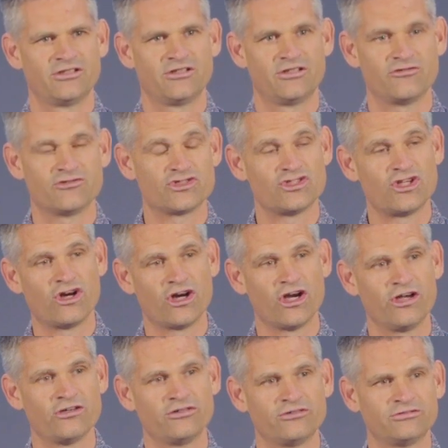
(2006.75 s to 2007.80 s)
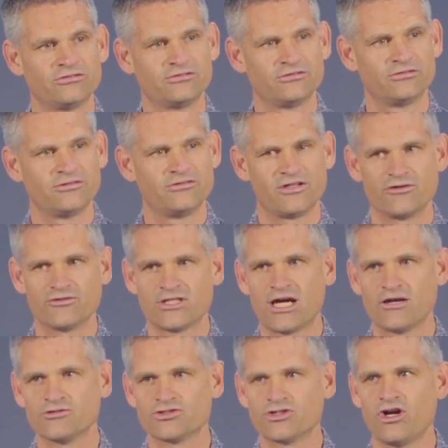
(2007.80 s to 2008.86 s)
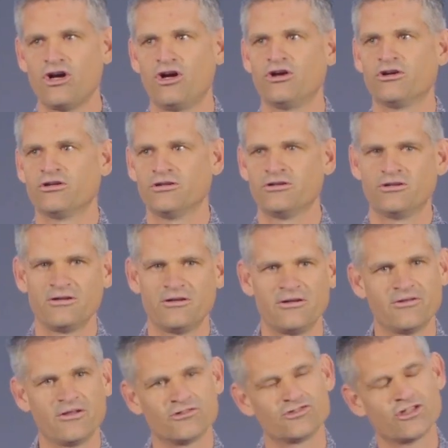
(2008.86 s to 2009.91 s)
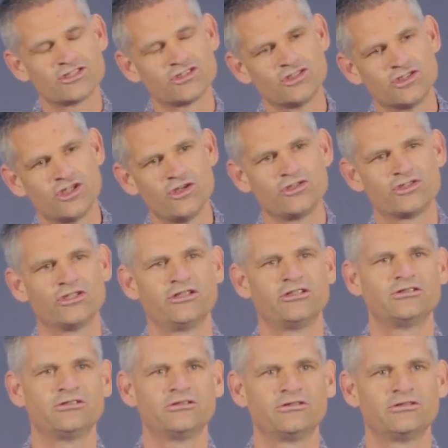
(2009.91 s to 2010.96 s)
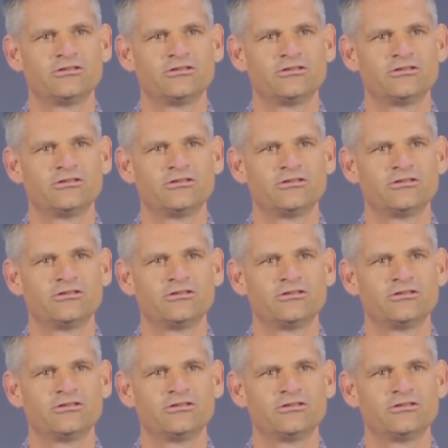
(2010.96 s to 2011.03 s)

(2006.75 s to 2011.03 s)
There was sorrow. There was "I was wrong." There was restitution.